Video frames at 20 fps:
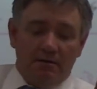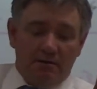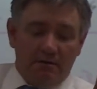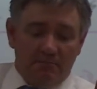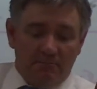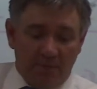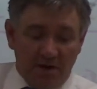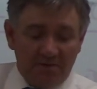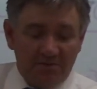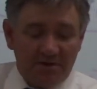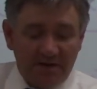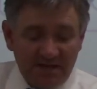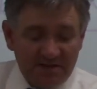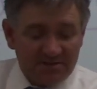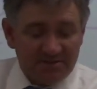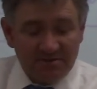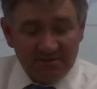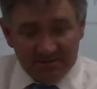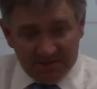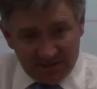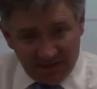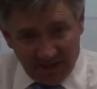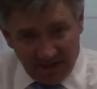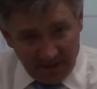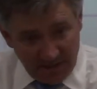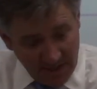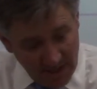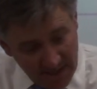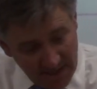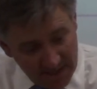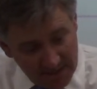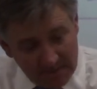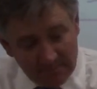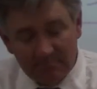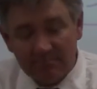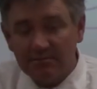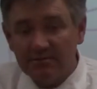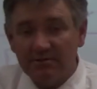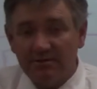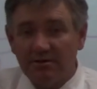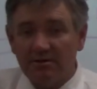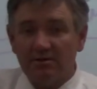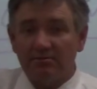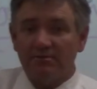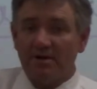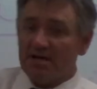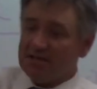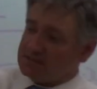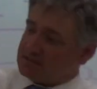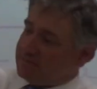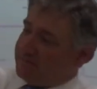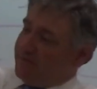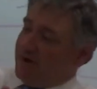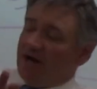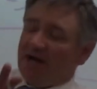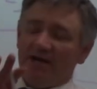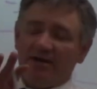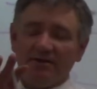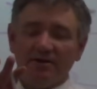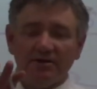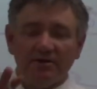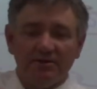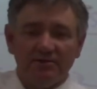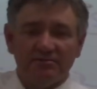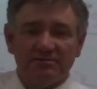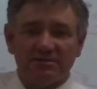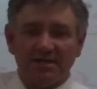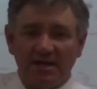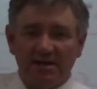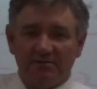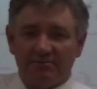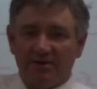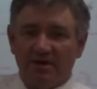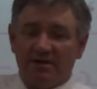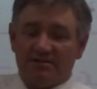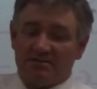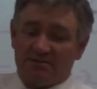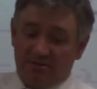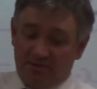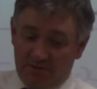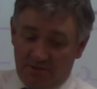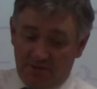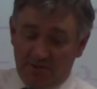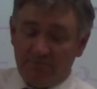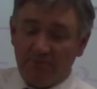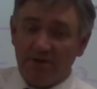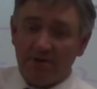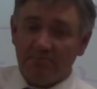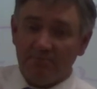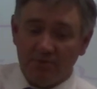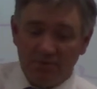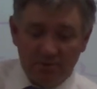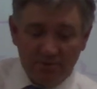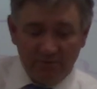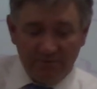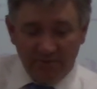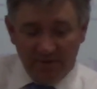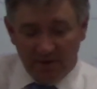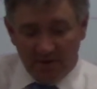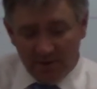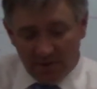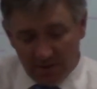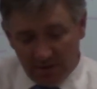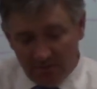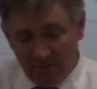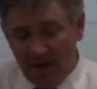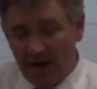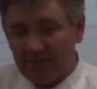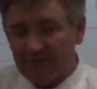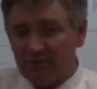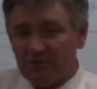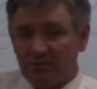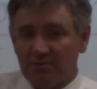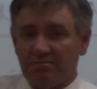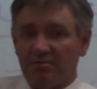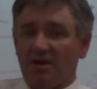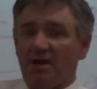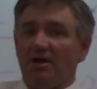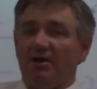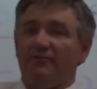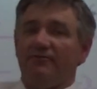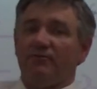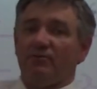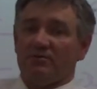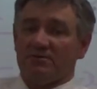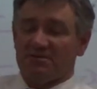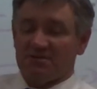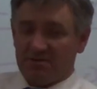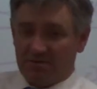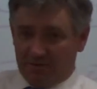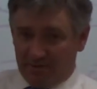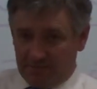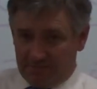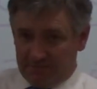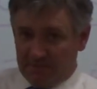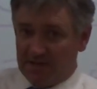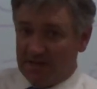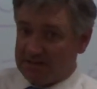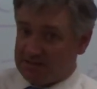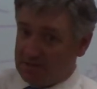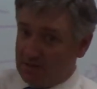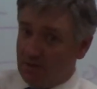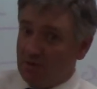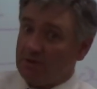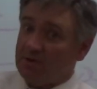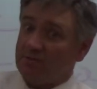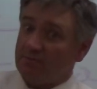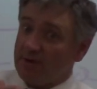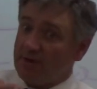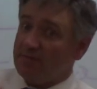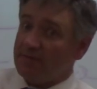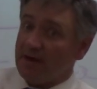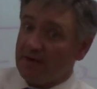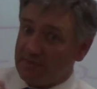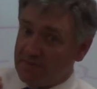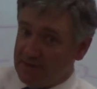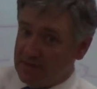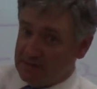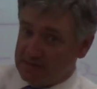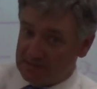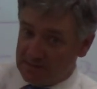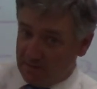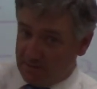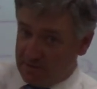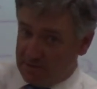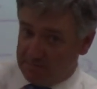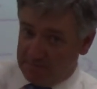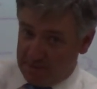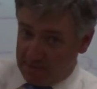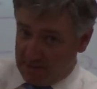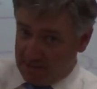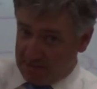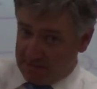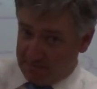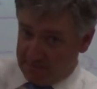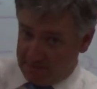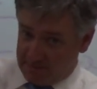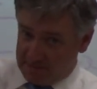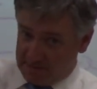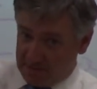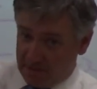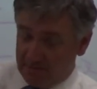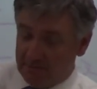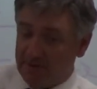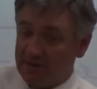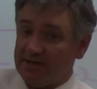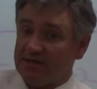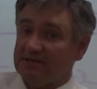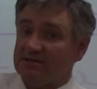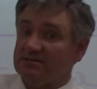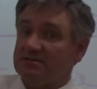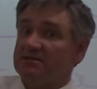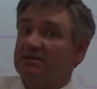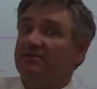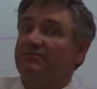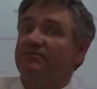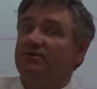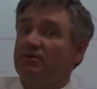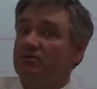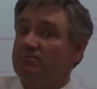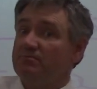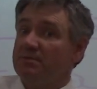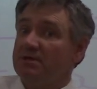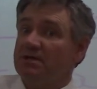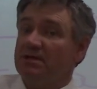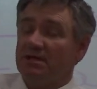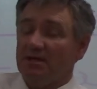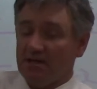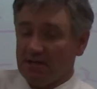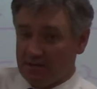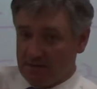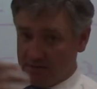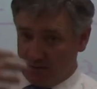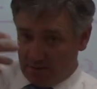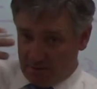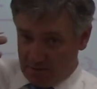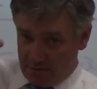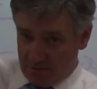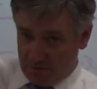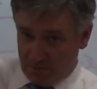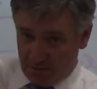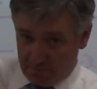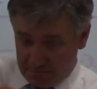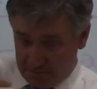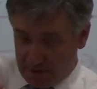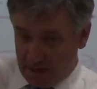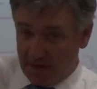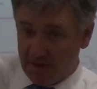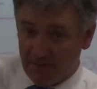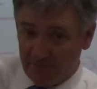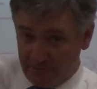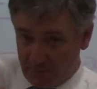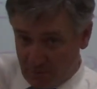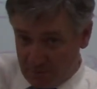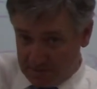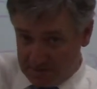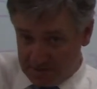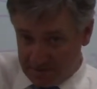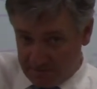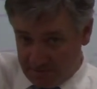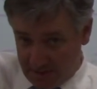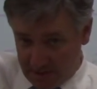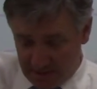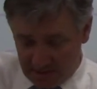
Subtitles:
Mother Nature is saying, hey, you're at rest, fine, you stay at rest. You want to move, you have to apply a force to it. That's the only way that thing is going to begin to accelerate, is if you begin to apply a force to make it